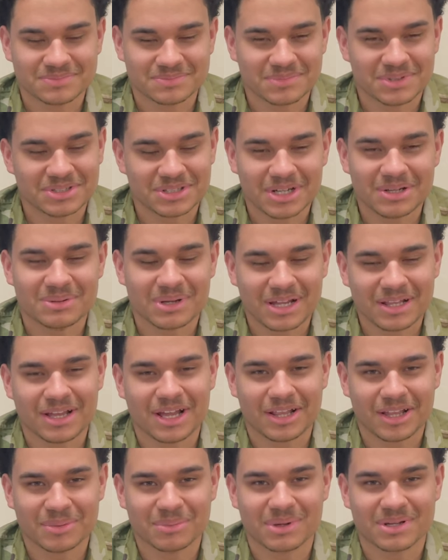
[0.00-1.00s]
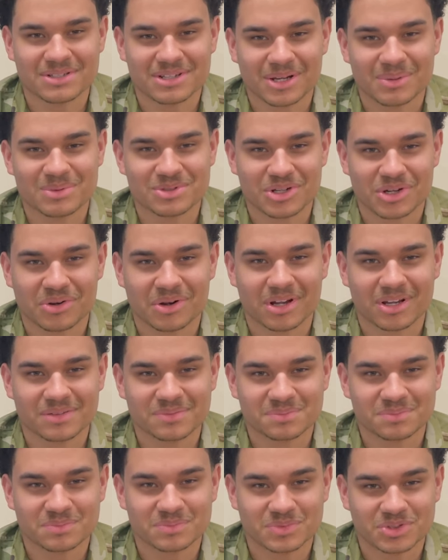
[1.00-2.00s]
My job, I, I like my job. It's all right.
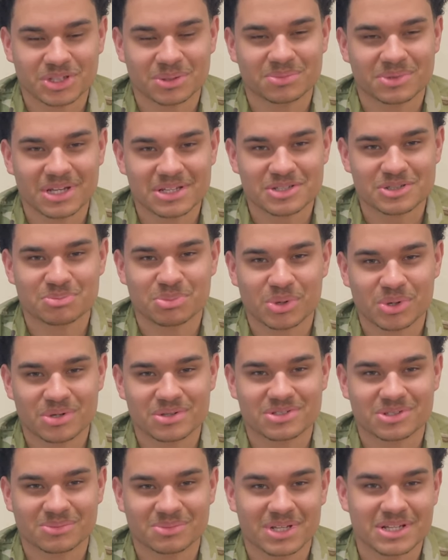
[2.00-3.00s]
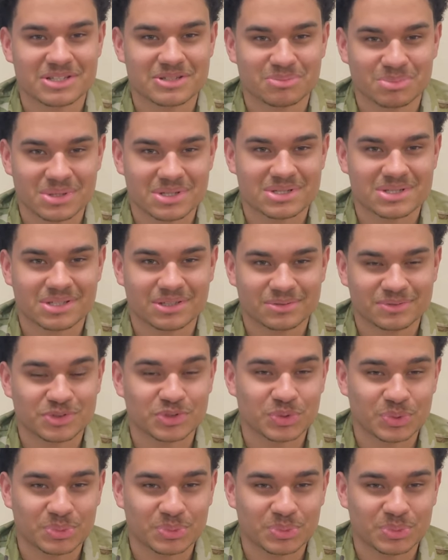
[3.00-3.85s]
Some days it's boring, some days it's busy, too